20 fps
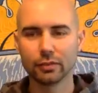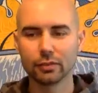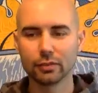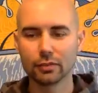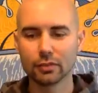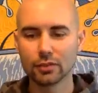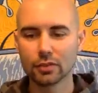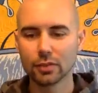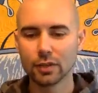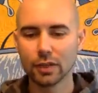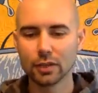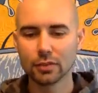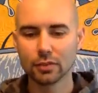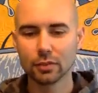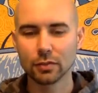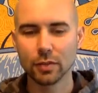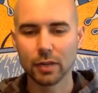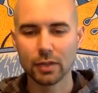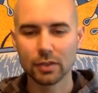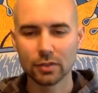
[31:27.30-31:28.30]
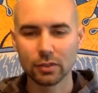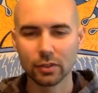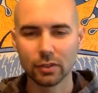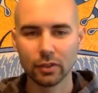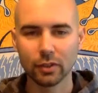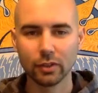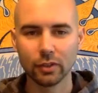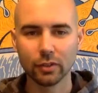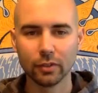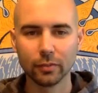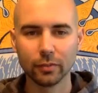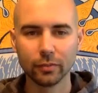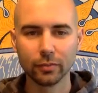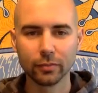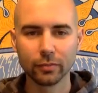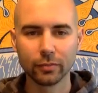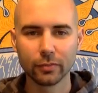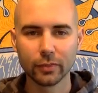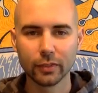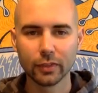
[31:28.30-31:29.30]
transformational
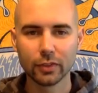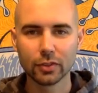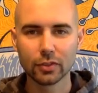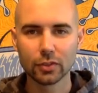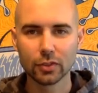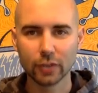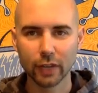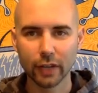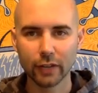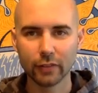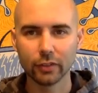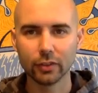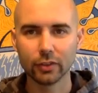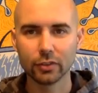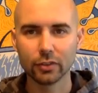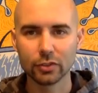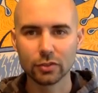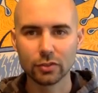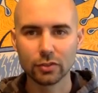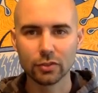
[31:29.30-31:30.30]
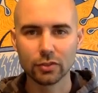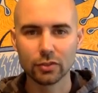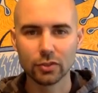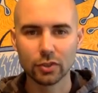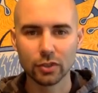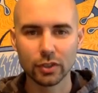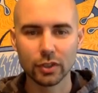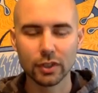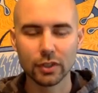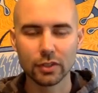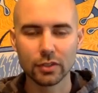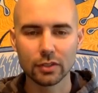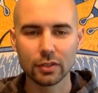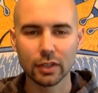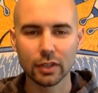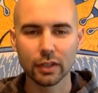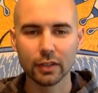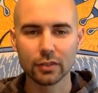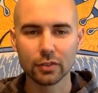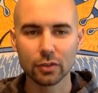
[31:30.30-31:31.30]
travel journeys,
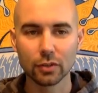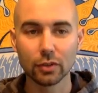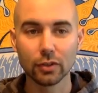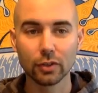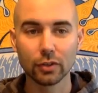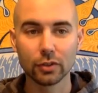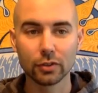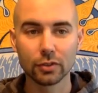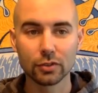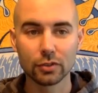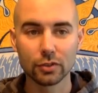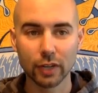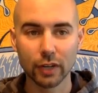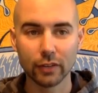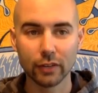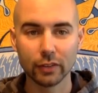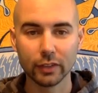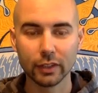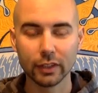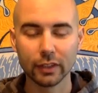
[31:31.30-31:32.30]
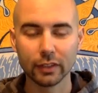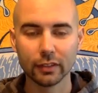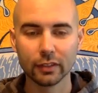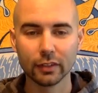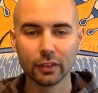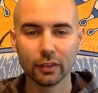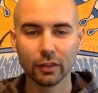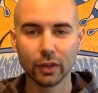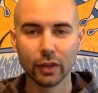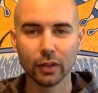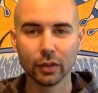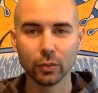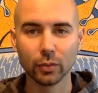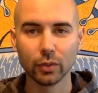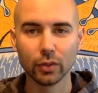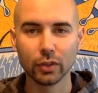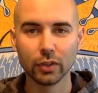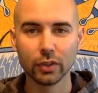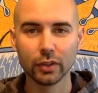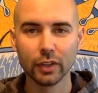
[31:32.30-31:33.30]
solo traveling around the
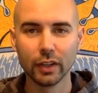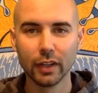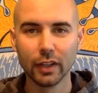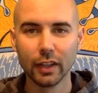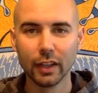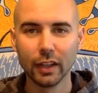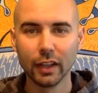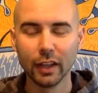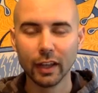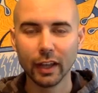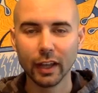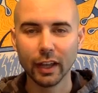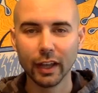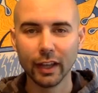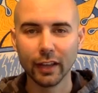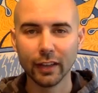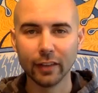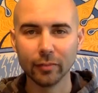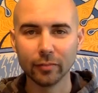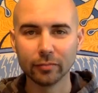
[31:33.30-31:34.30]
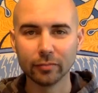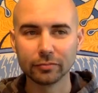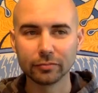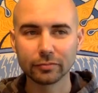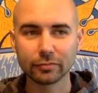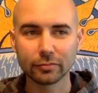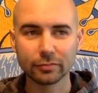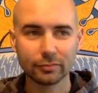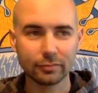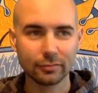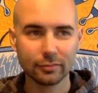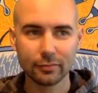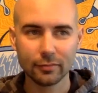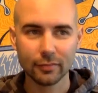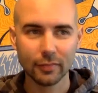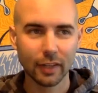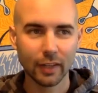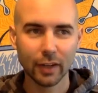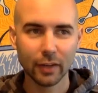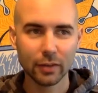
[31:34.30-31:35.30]
world. And
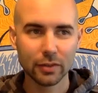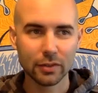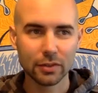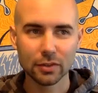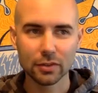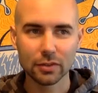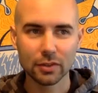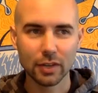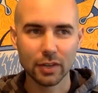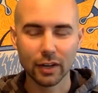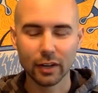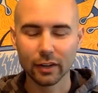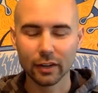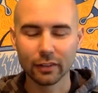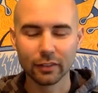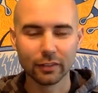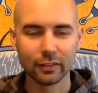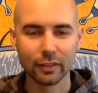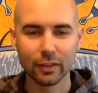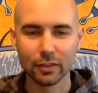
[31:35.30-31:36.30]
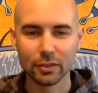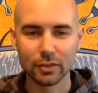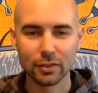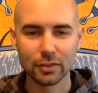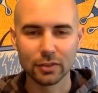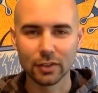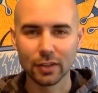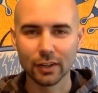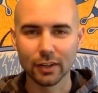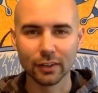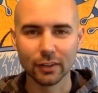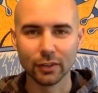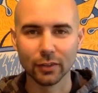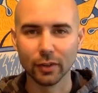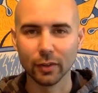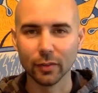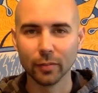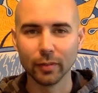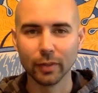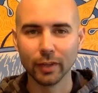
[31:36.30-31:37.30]
I was so scared to do
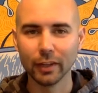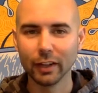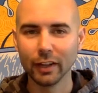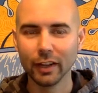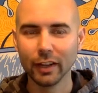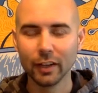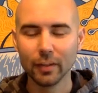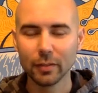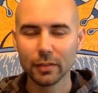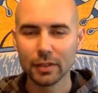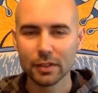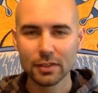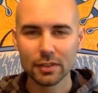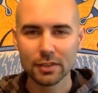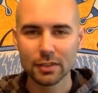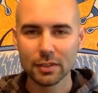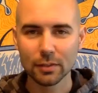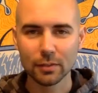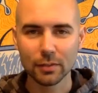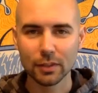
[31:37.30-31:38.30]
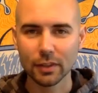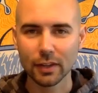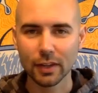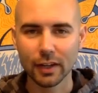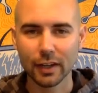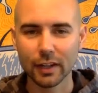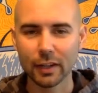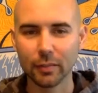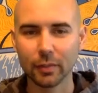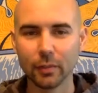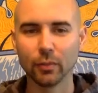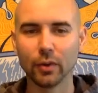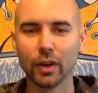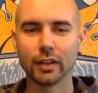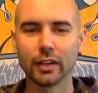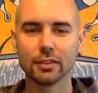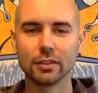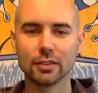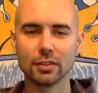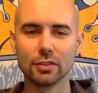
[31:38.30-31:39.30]
it, but this is something that I have been
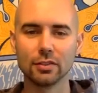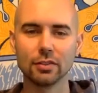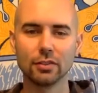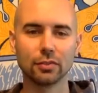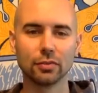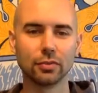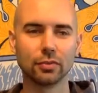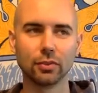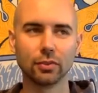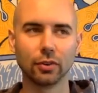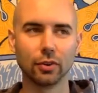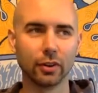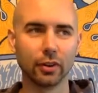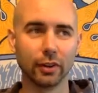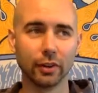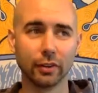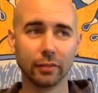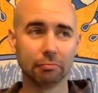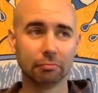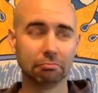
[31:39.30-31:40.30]
wanting to do for